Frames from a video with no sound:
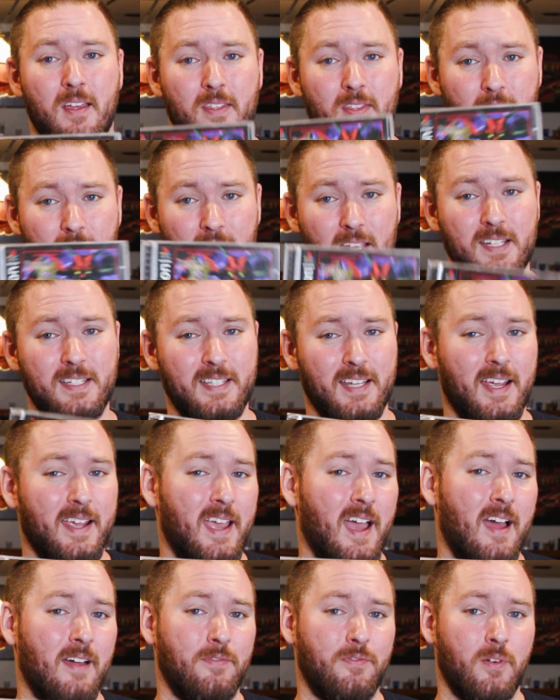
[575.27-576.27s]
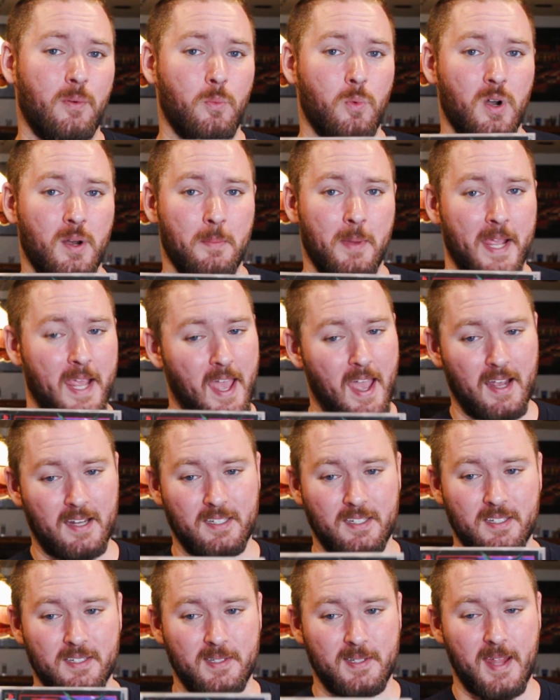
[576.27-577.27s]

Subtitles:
This I got from one of my ex's